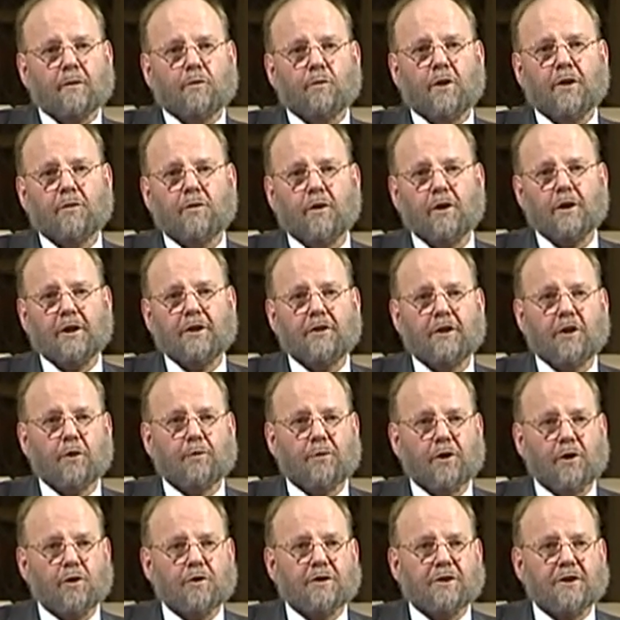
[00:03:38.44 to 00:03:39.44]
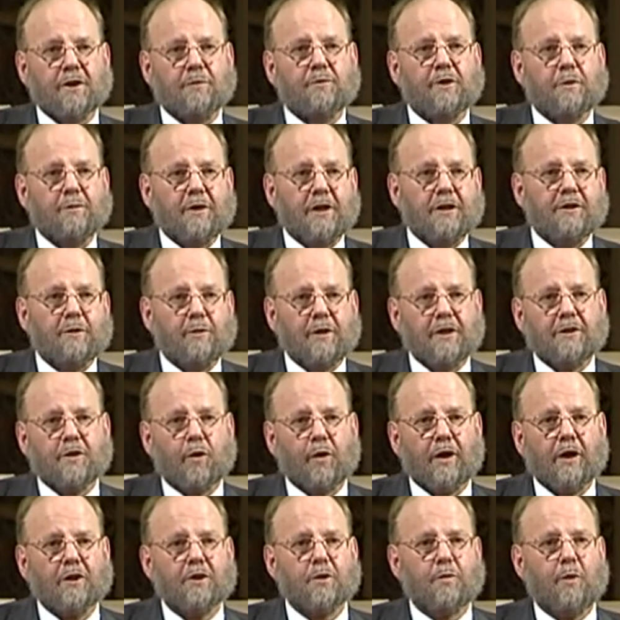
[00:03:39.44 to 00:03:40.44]
when really the approach seemed to be as
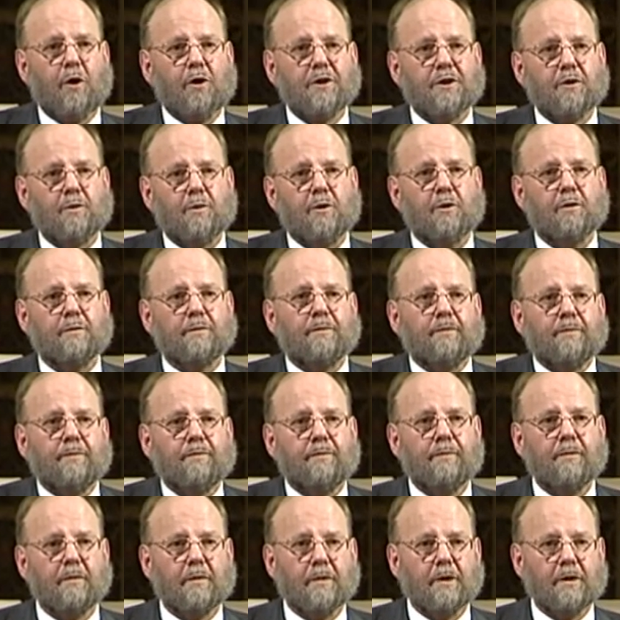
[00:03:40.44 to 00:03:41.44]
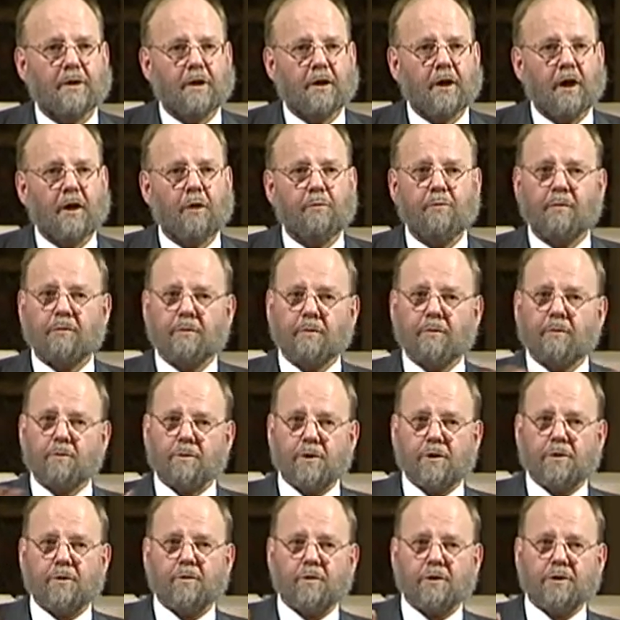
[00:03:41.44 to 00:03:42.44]
quick as possible,
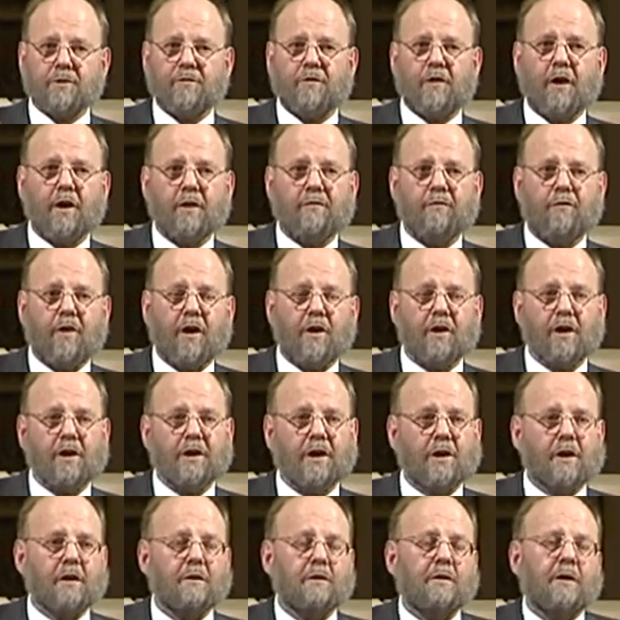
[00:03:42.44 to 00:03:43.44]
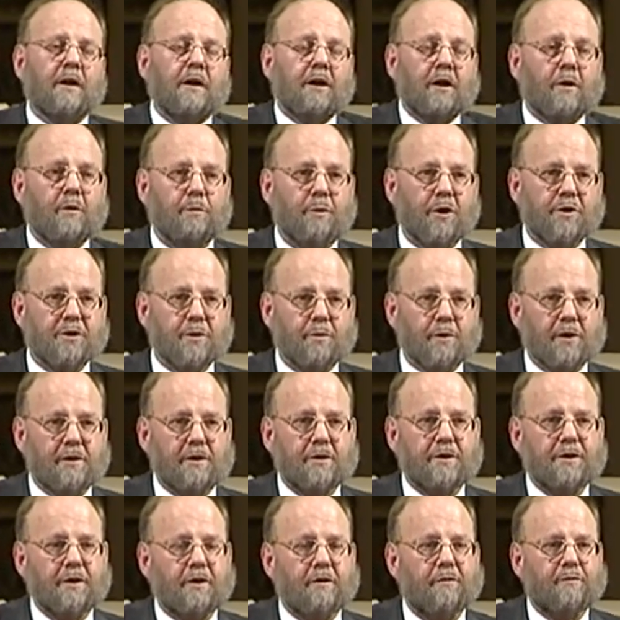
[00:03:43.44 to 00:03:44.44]
but there was very, very little
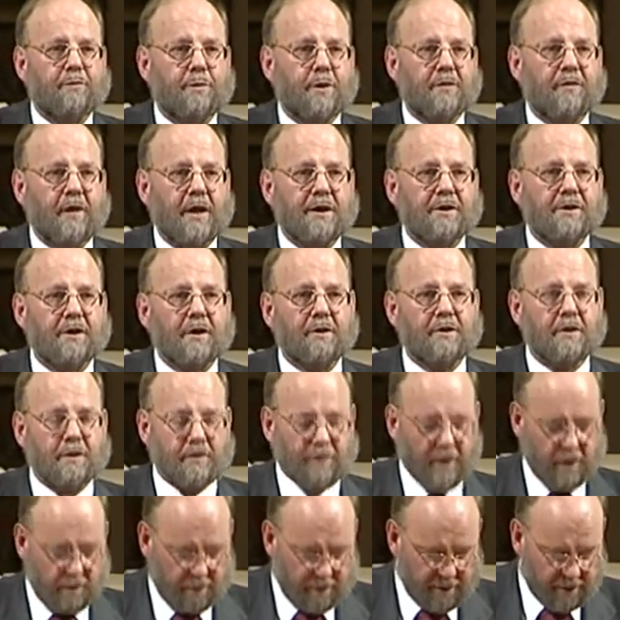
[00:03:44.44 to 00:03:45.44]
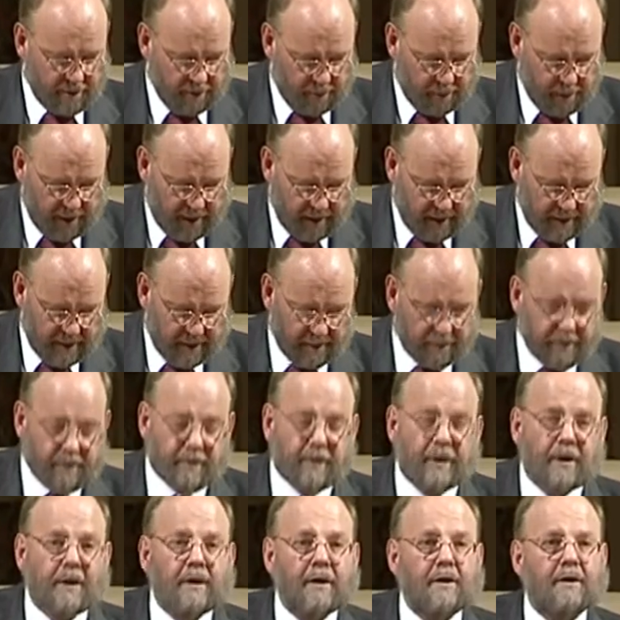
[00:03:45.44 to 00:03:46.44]
possibility of preventing the development of pain
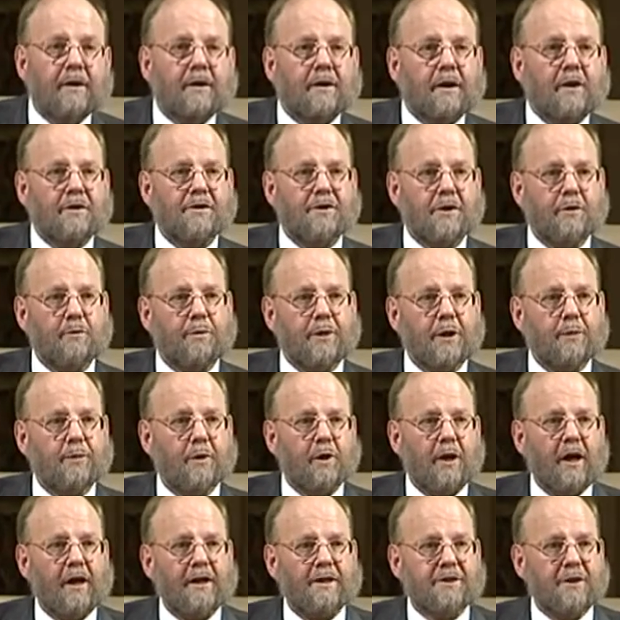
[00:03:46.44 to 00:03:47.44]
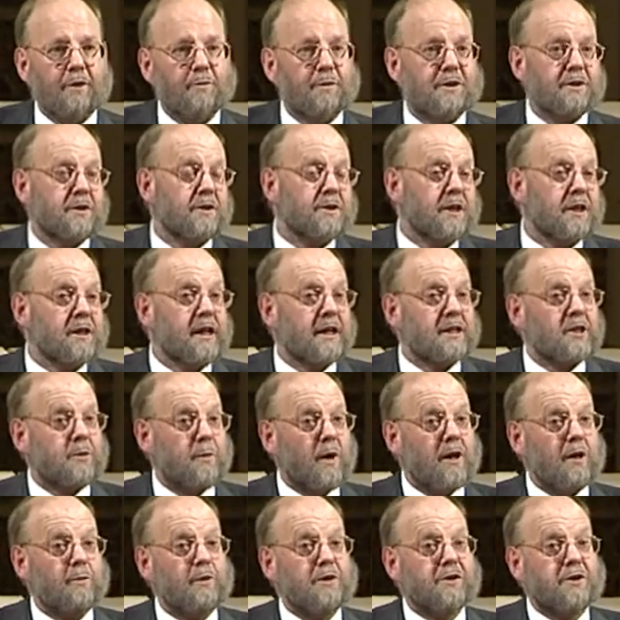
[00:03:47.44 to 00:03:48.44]
until people like Simpson did
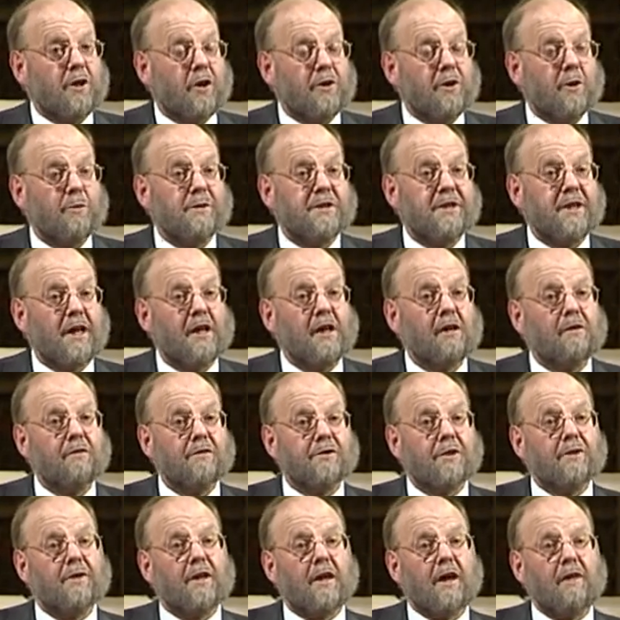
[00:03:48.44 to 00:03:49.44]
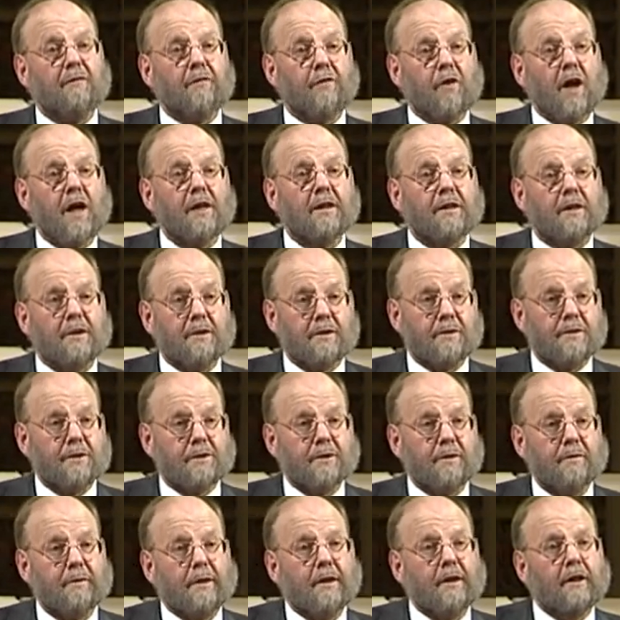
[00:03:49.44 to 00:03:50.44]
experiments on themselves and their
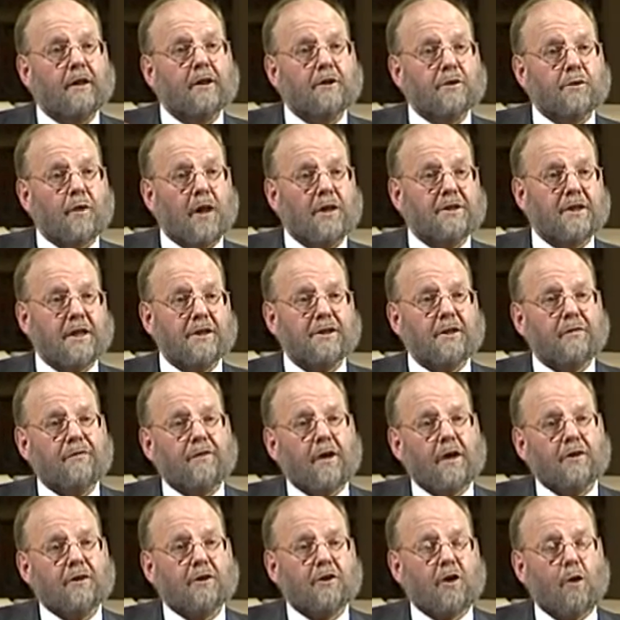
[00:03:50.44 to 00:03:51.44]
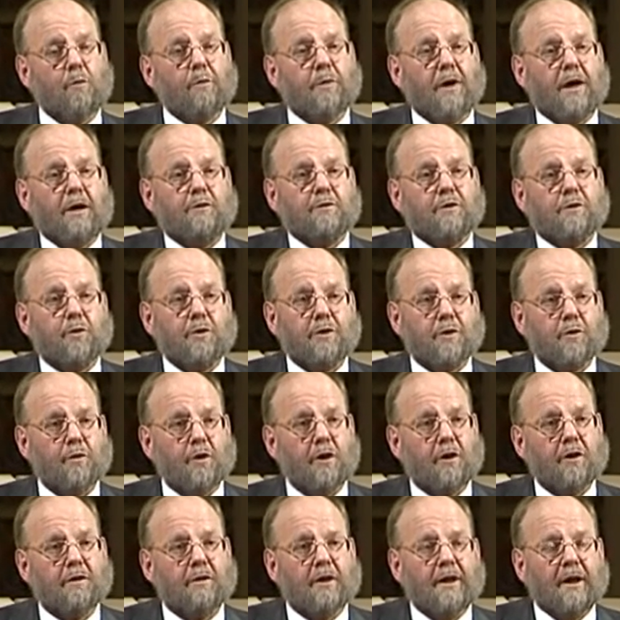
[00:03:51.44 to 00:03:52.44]
friends to identify the compounds which
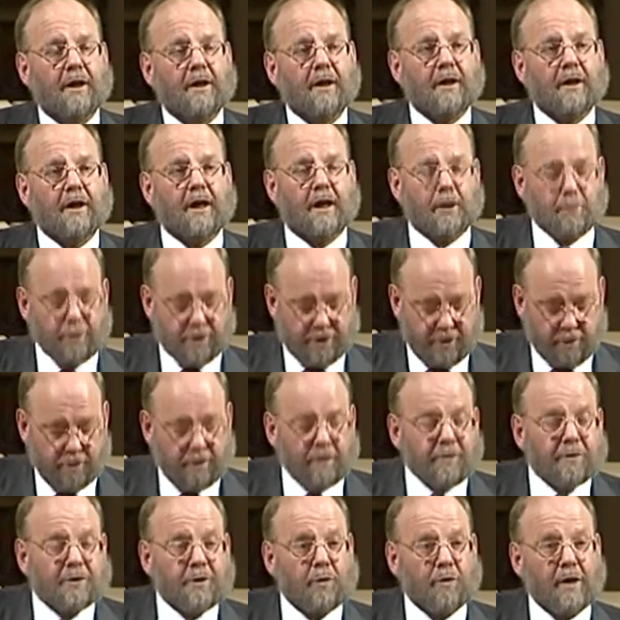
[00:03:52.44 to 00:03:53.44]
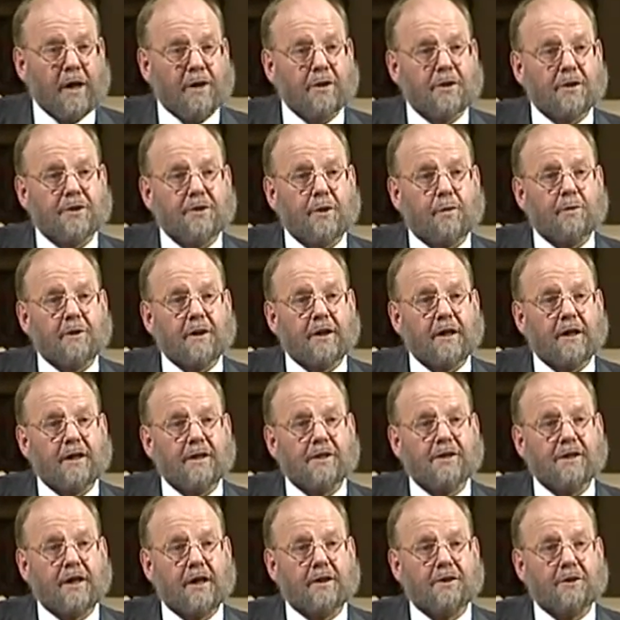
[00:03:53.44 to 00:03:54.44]
were able to render somebody
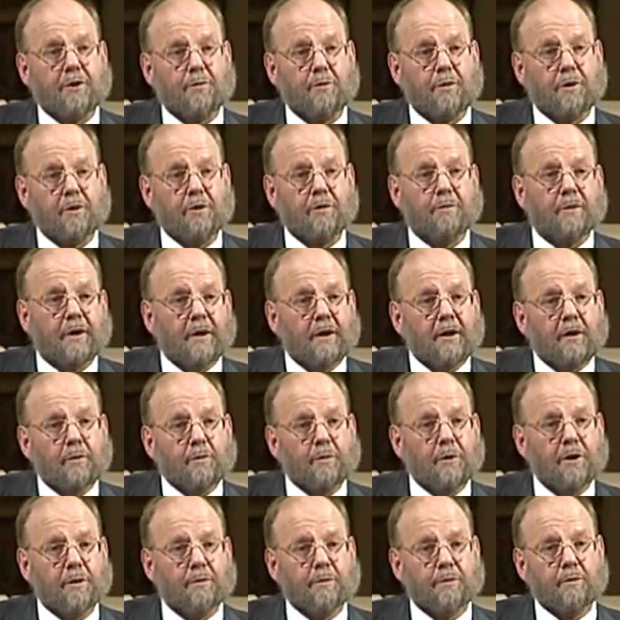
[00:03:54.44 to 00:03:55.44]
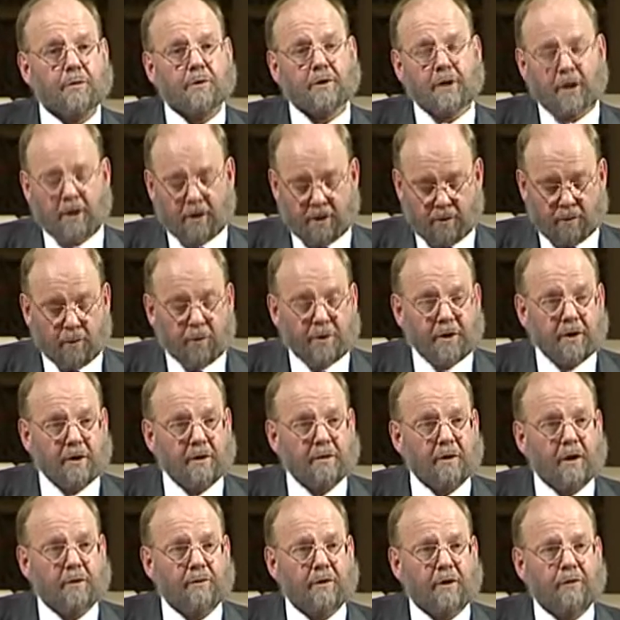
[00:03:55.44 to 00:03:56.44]
insensible but with
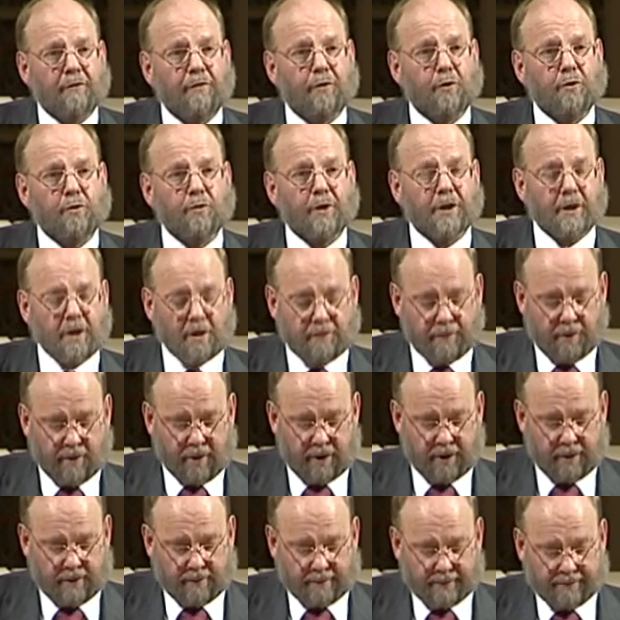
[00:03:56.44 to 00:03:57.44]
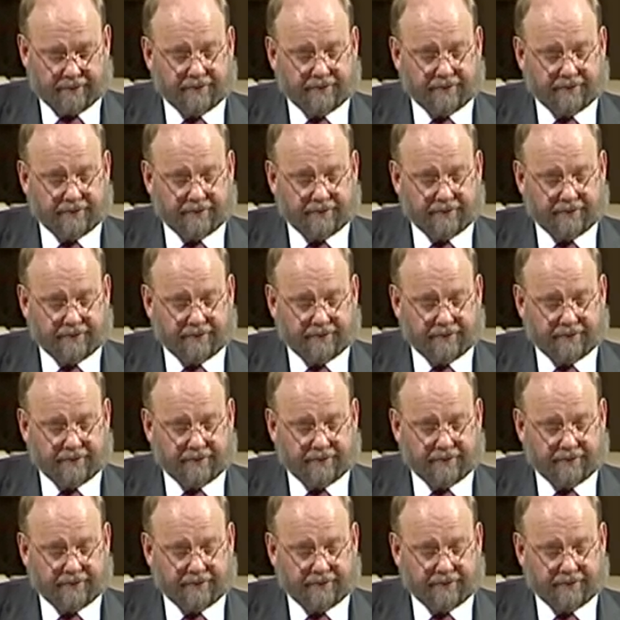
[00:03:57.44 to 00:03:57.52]
a full recovery.